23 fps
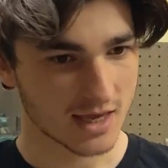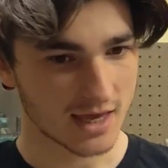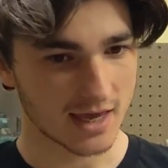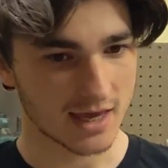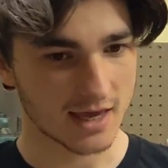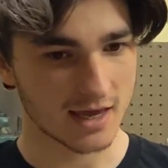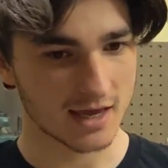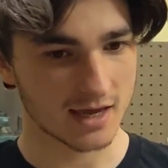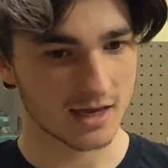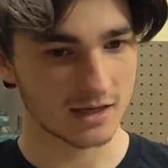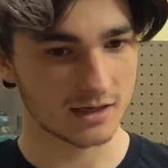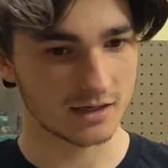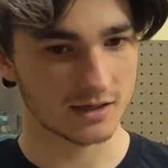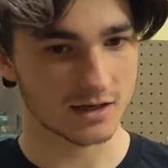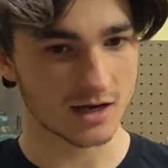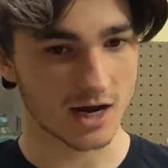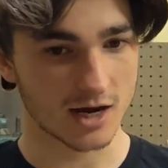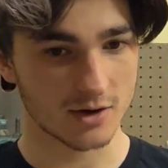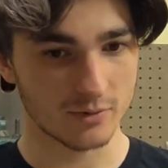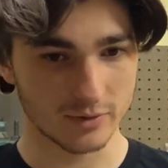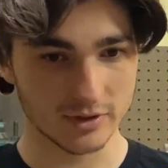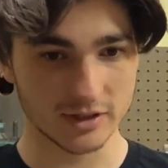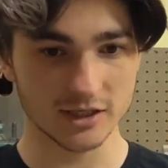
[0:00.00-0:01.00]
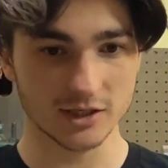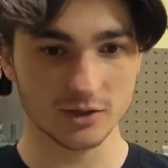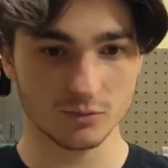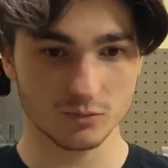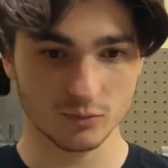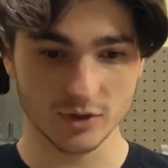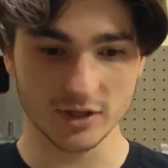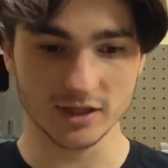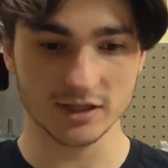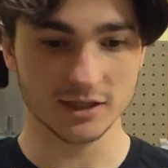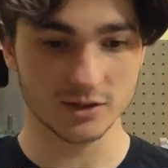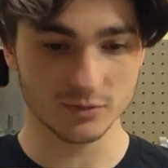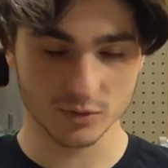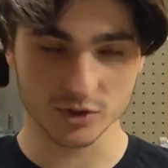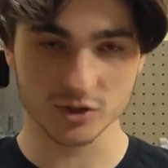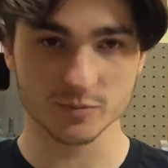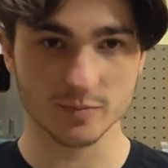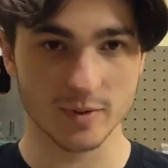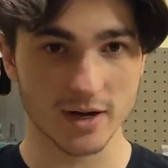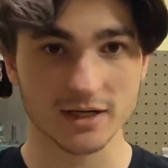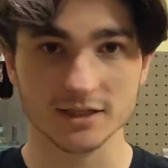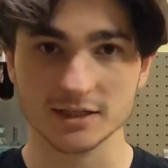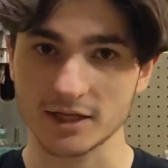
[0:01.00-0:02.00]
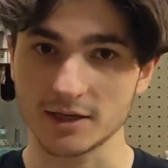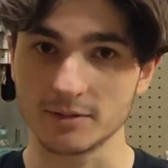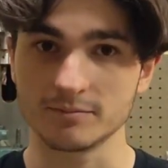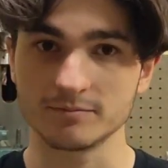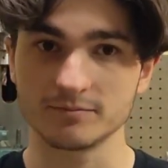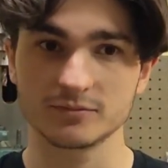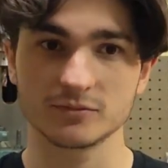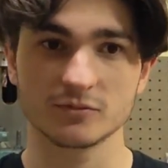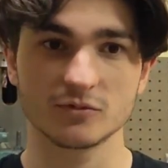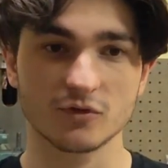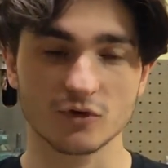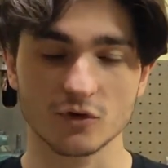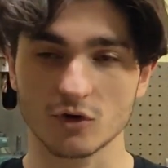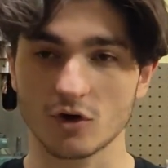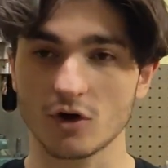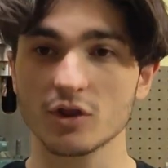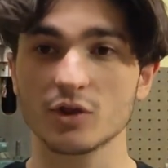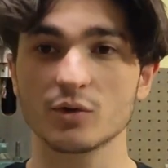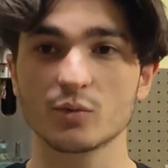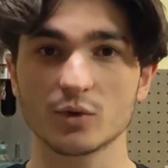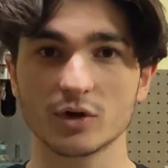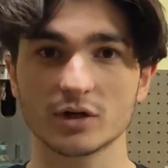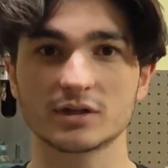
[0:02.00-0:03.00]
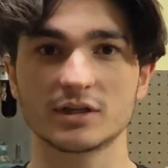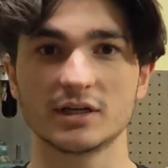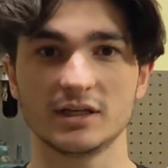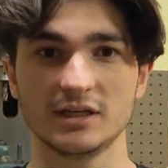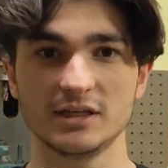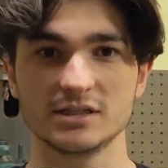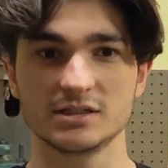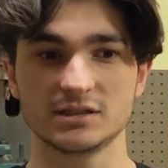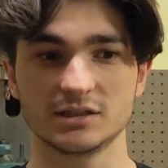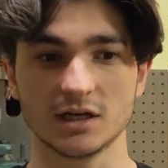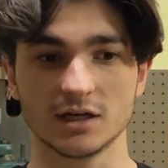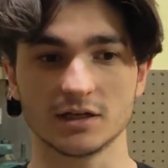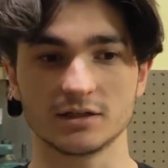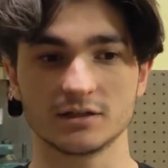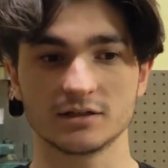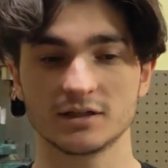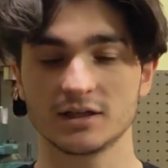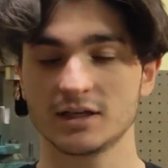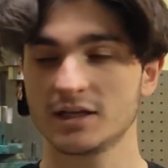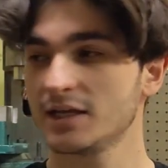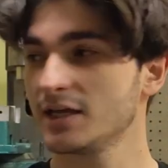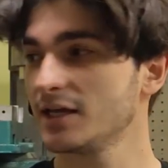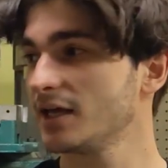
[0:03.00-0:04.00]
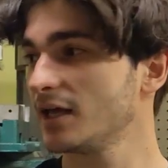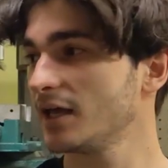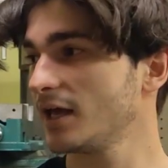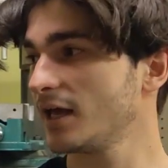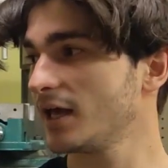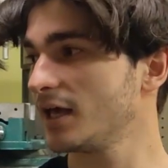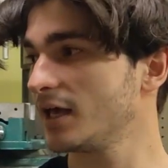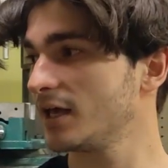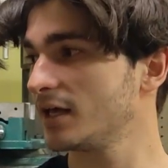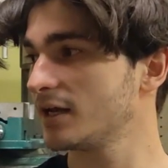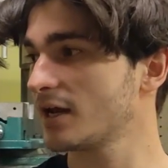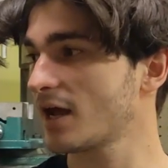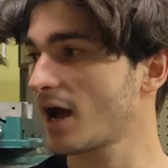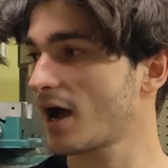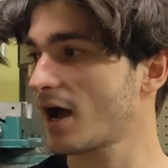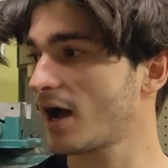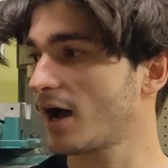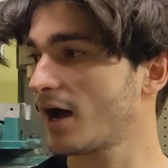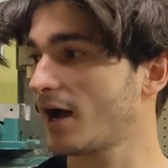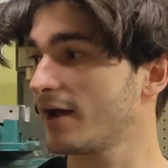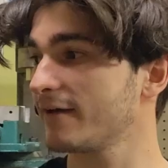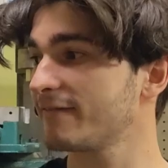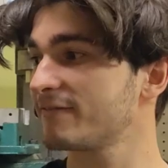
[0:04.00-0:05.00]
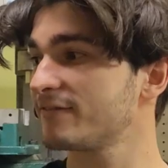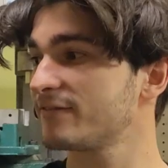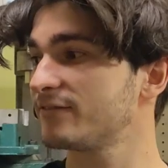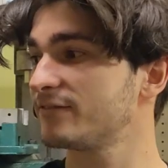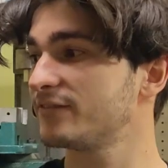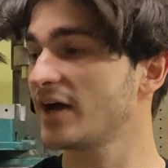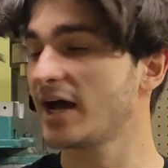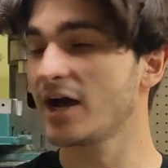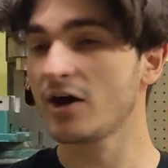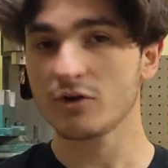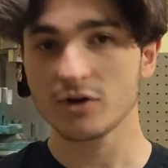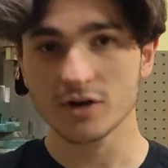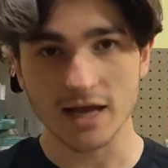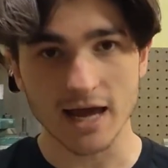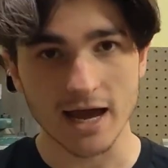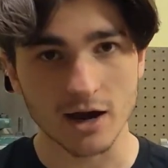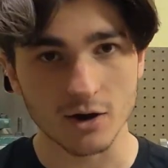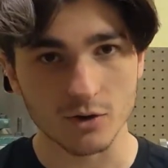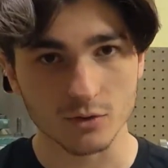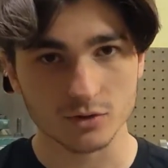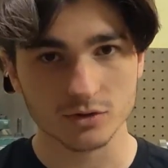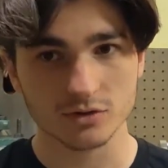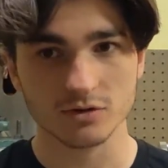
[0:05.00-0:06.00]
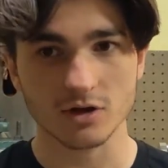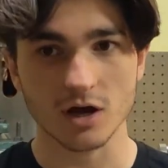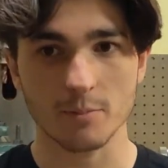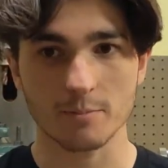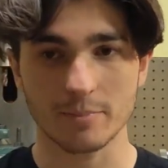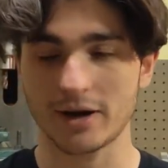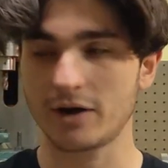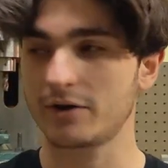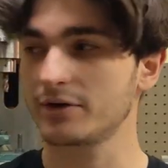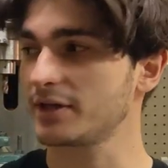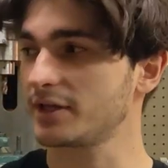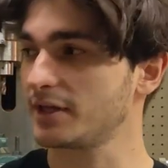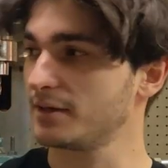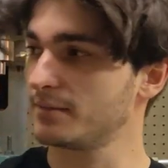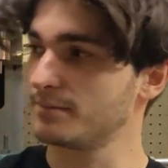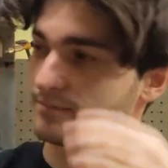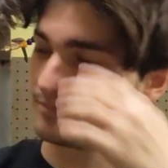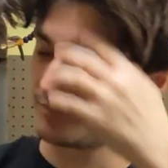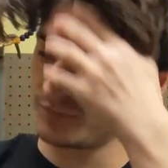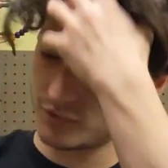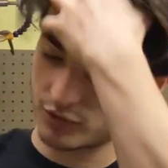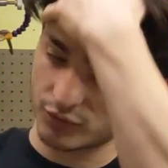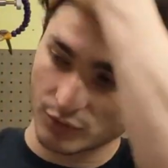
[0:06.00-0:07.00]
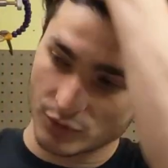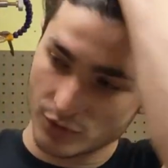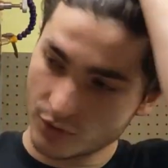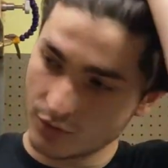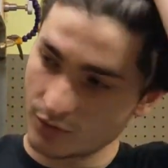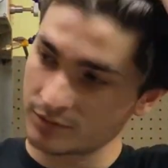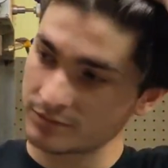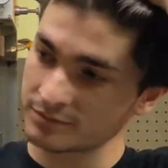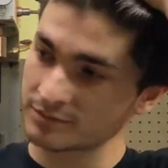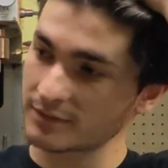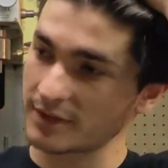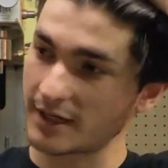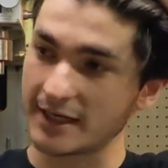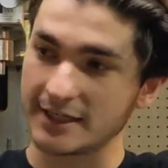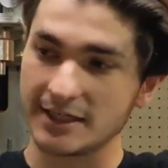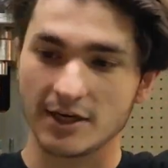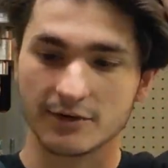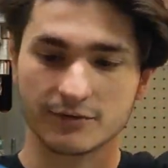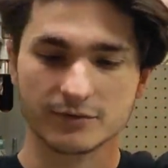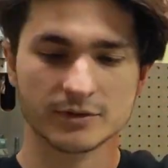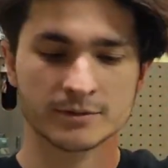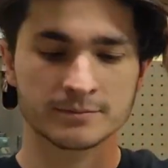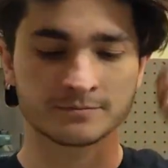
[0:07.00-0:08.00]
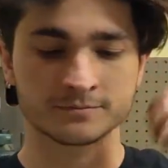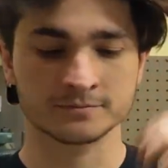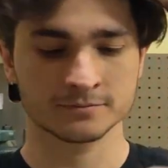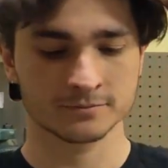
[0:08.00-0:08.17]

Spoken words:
And I really, really respect him for all the work that he's done. And I found out about him through a gift.